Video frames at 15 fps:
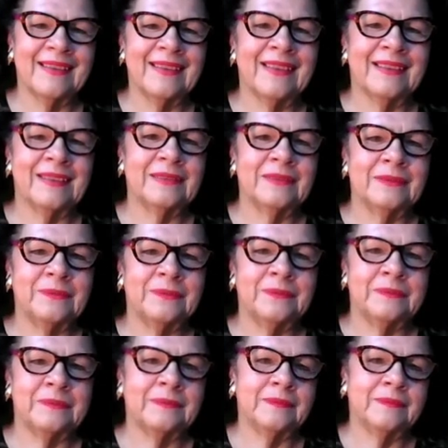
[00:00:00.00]

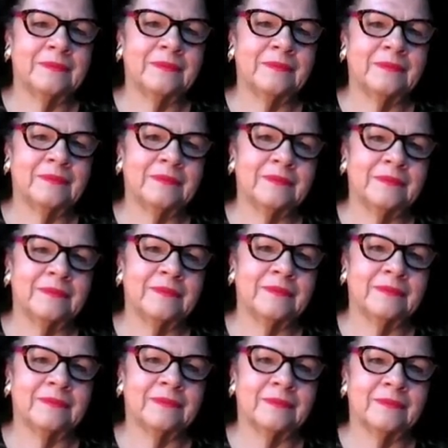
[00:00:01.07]

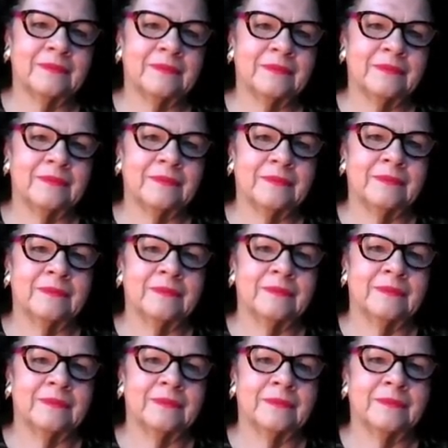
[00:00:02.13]

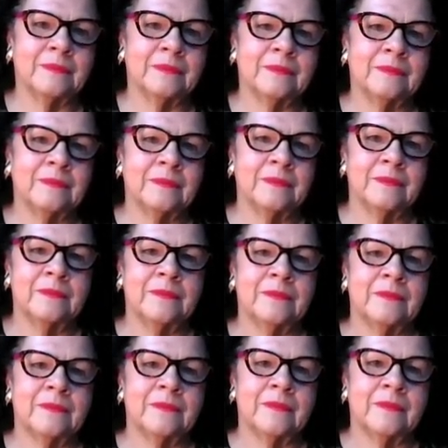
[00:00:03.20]

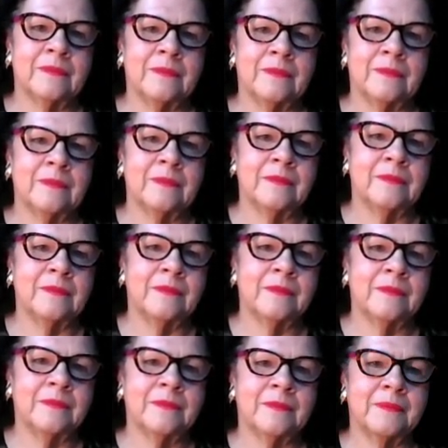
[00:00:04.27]

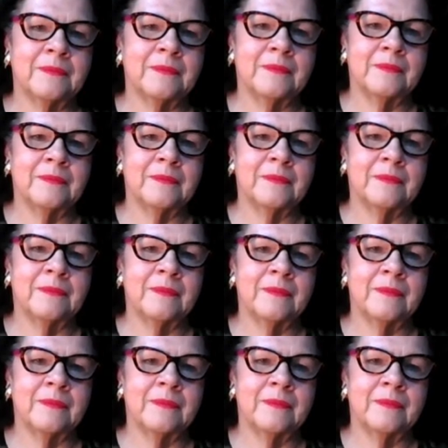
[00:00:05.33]
No words are spoken by the person on screen.